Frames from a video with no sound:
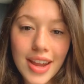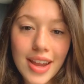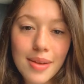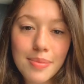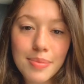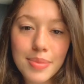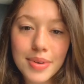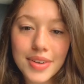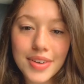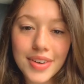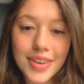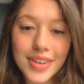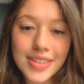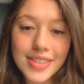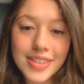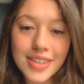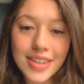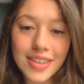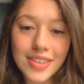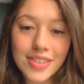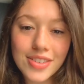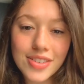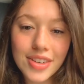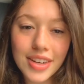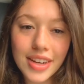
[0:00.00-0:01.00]
camp or cross
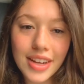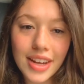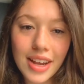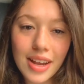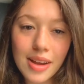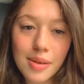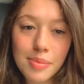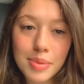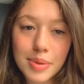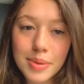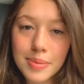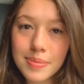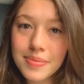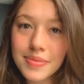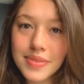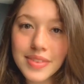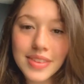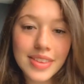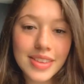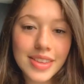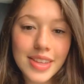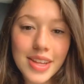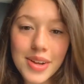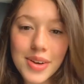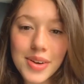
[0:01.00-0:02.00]
country camp.
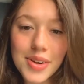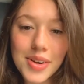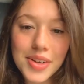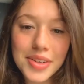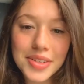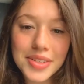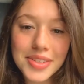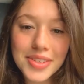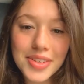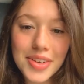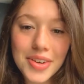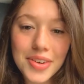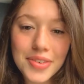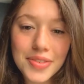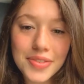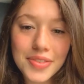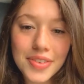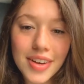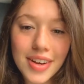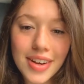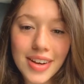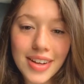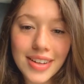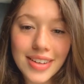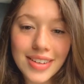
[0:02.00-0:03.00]
They're all so
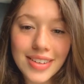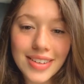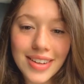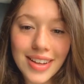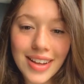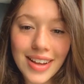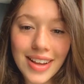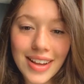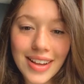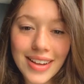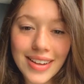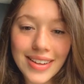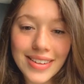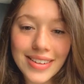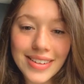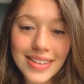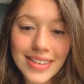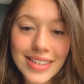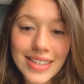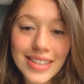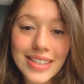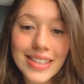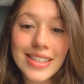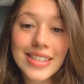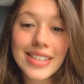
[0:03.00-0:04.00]
fun, and
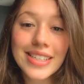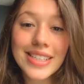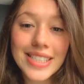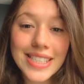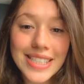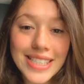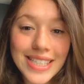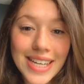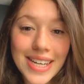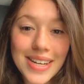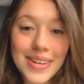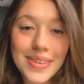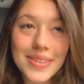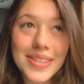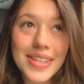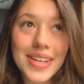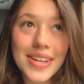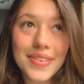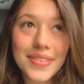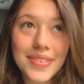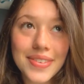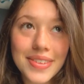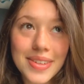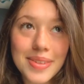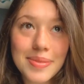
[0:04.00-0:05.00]
I would
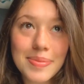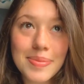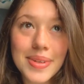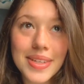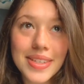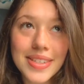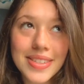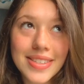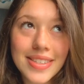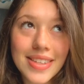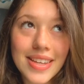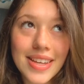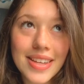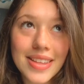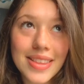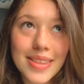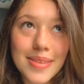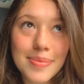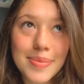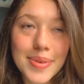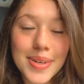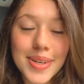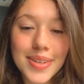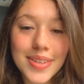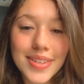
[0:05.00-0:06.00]
definitely miss that
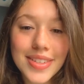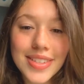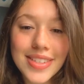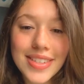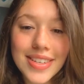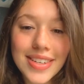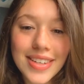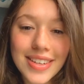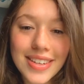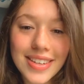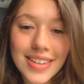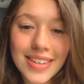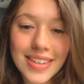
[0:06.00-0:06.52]
the most.